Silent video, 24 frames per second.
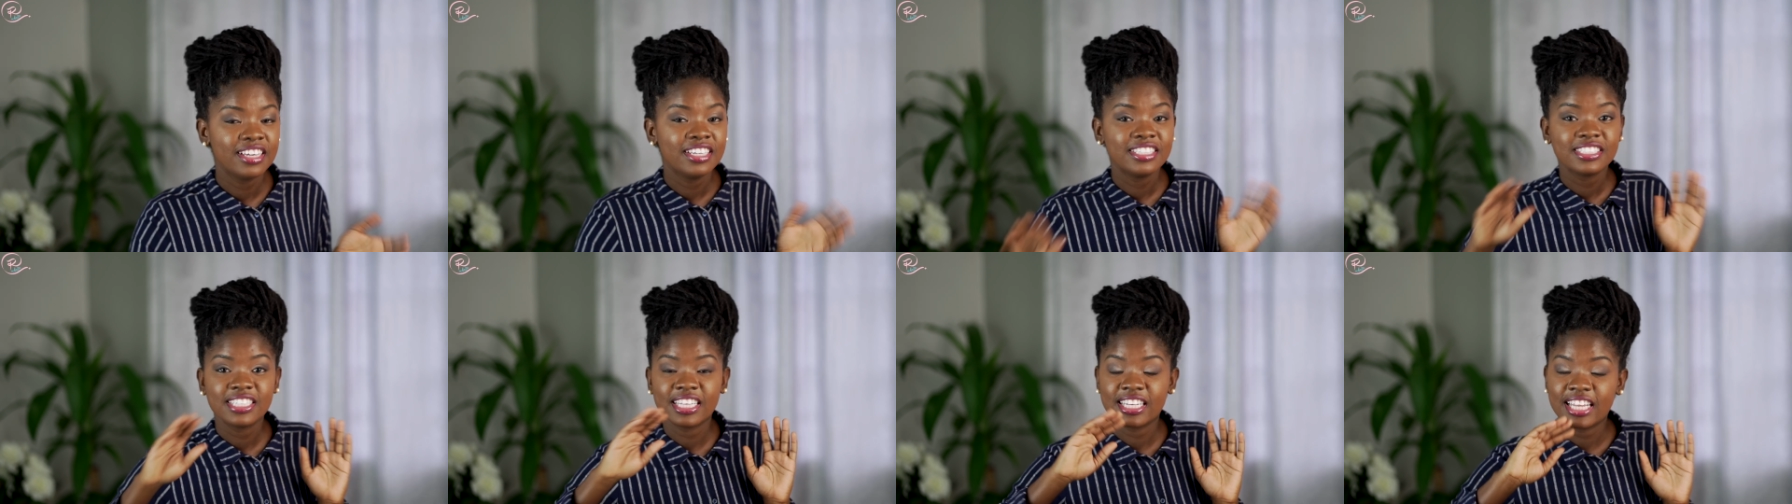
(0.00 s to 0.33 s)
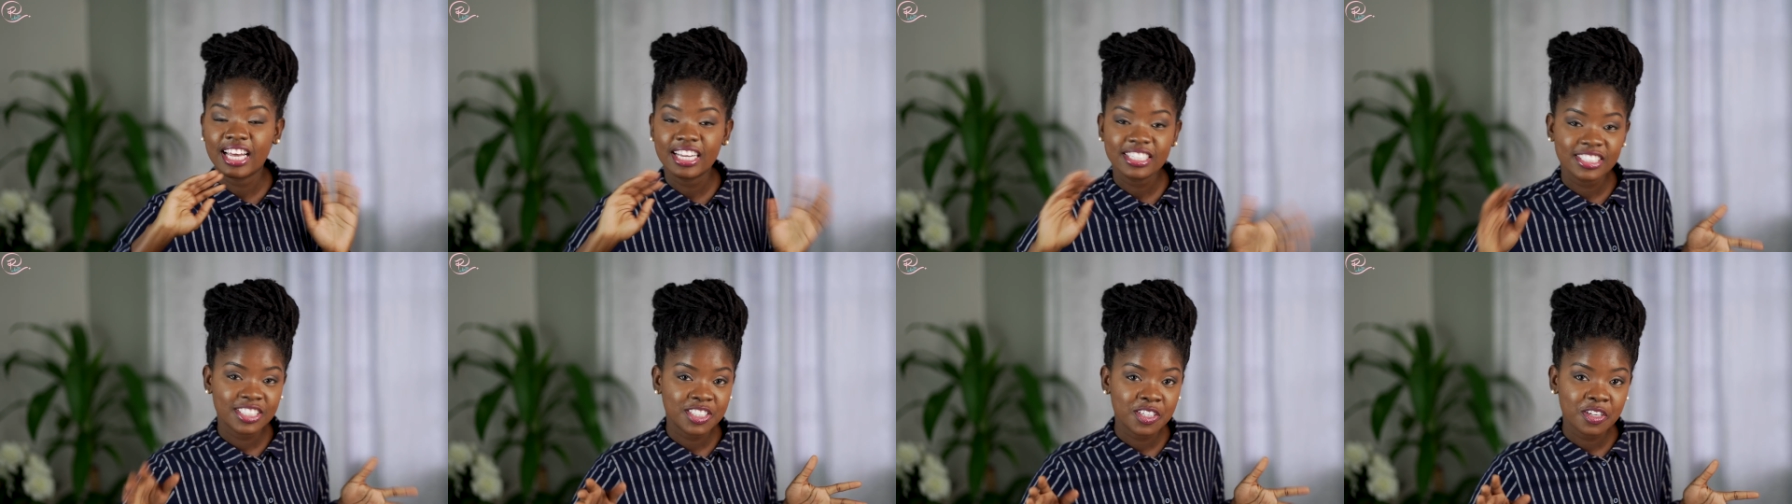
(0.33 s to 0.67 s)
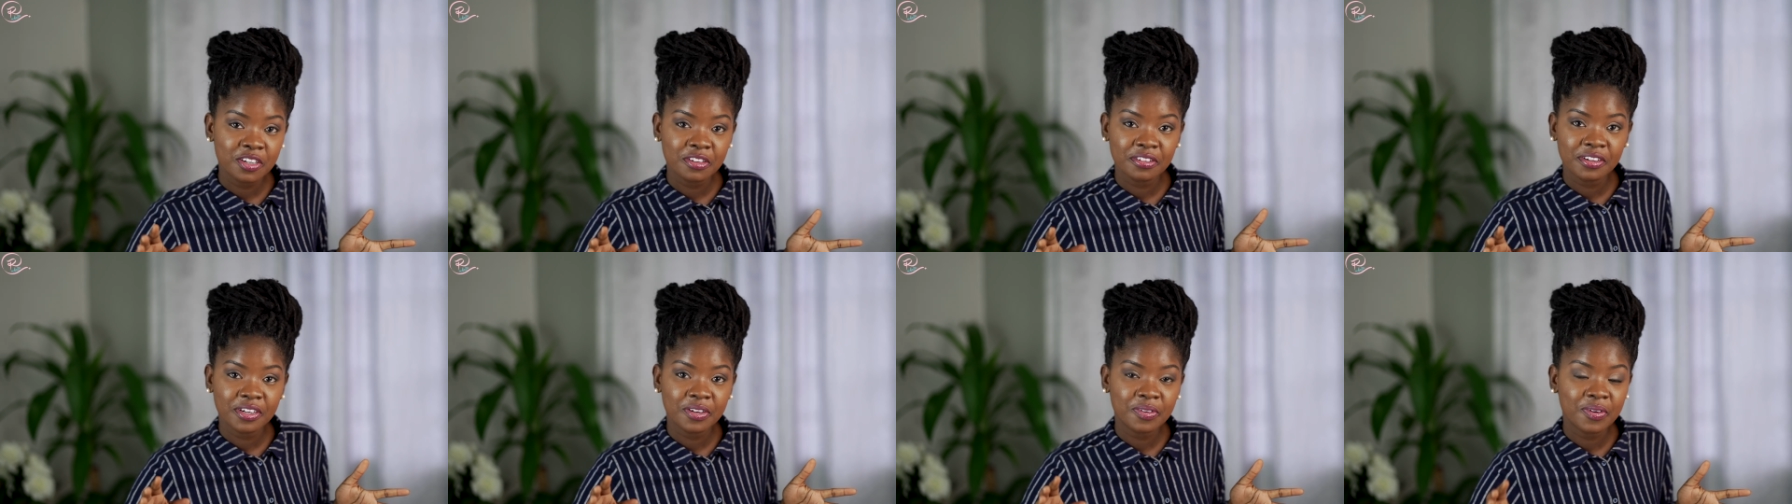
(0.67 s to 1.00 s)
So that's the
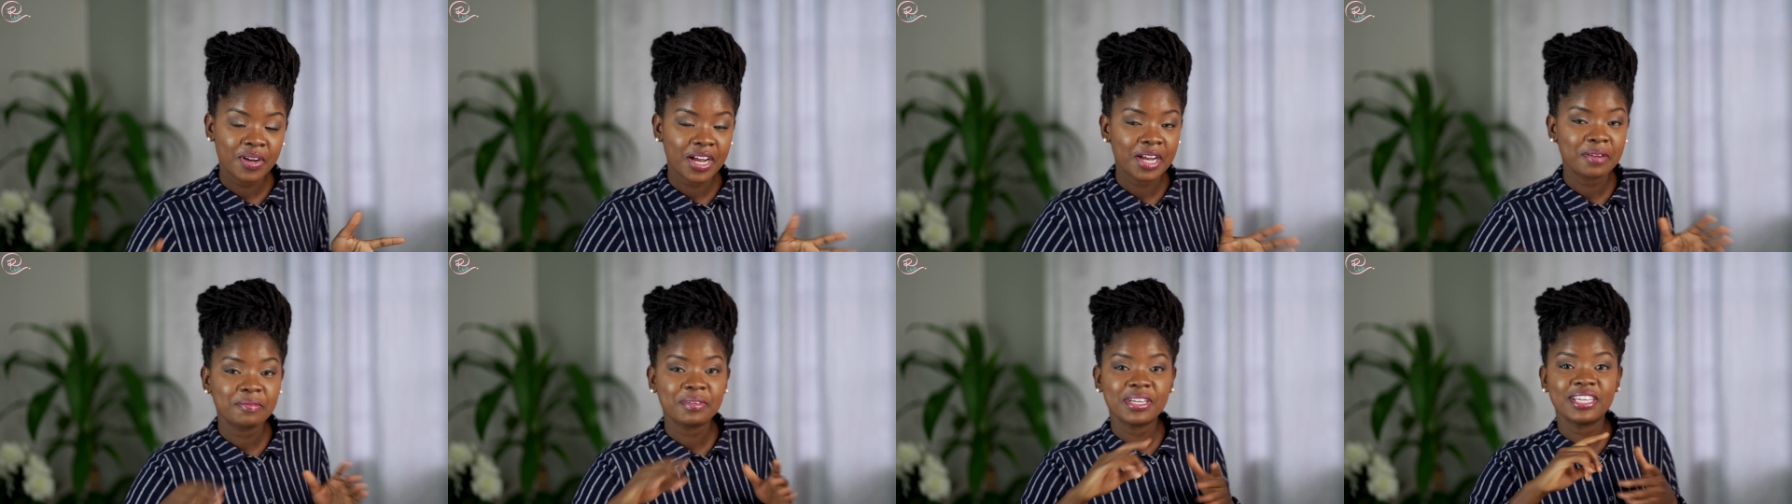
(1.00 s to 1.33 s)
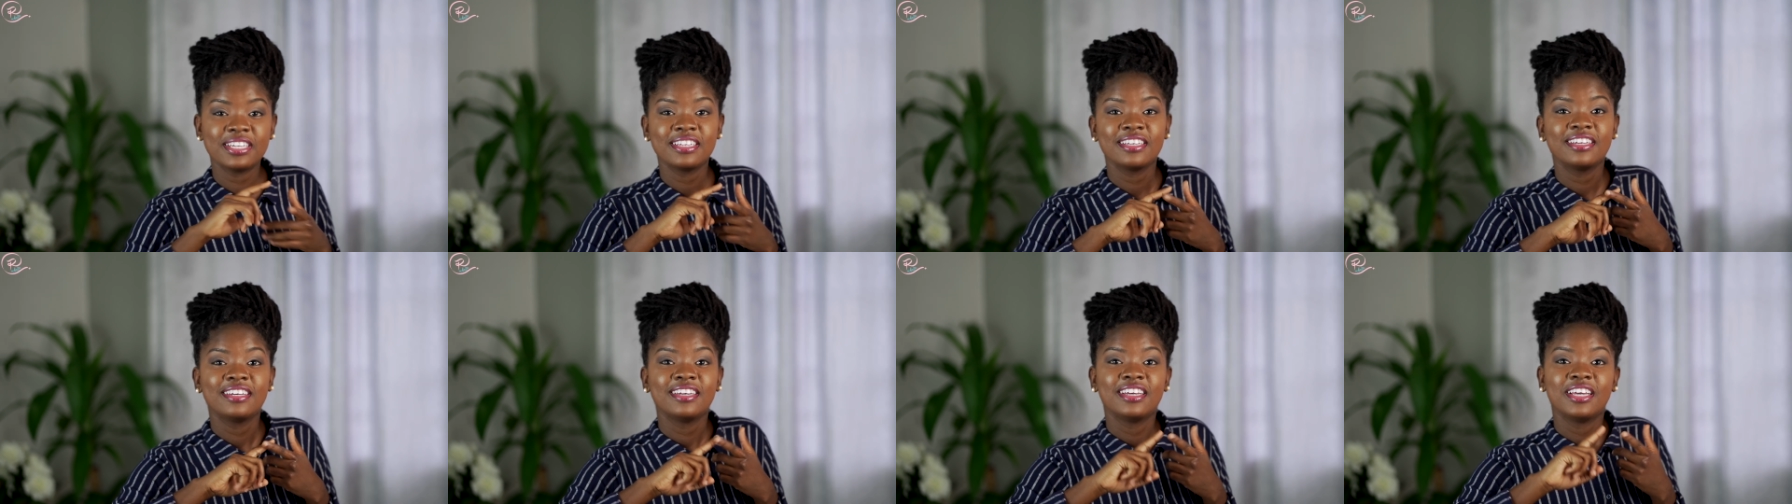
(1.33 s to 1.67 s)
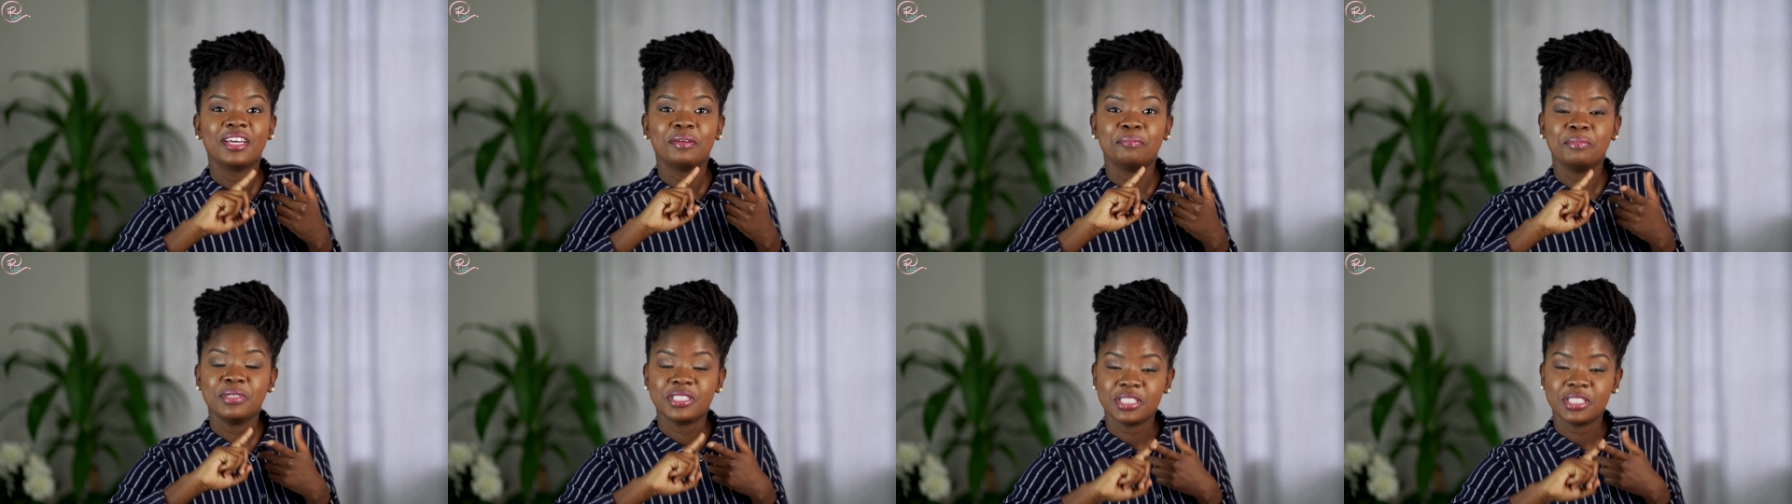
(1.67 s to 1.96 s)
only requirement. Be